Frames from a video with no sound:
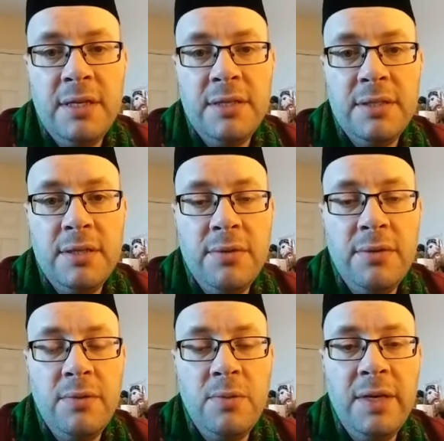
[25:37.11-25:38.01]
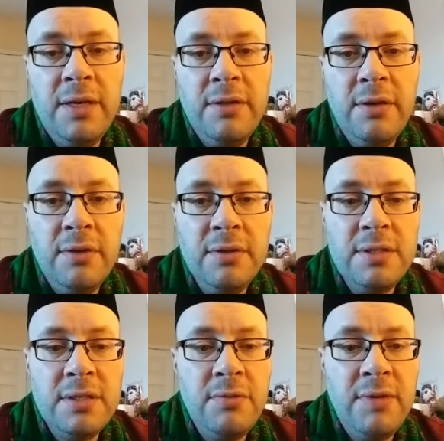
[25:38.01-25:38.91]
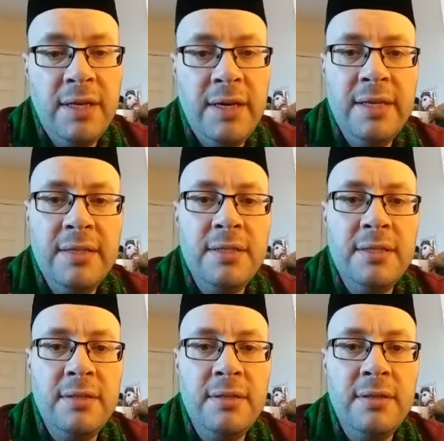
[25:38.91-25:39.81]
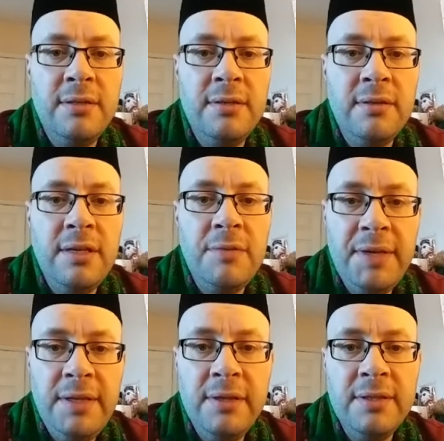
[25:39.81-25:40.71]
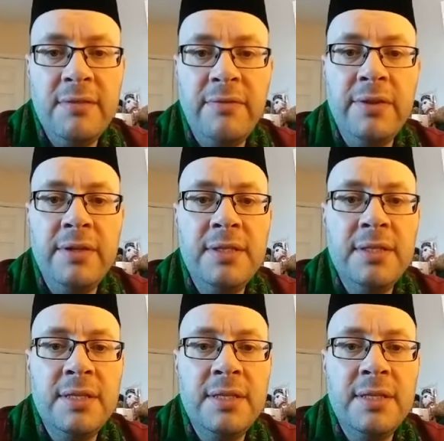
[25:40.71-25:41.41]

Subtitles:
so that we are not so reliant on the opinions of others,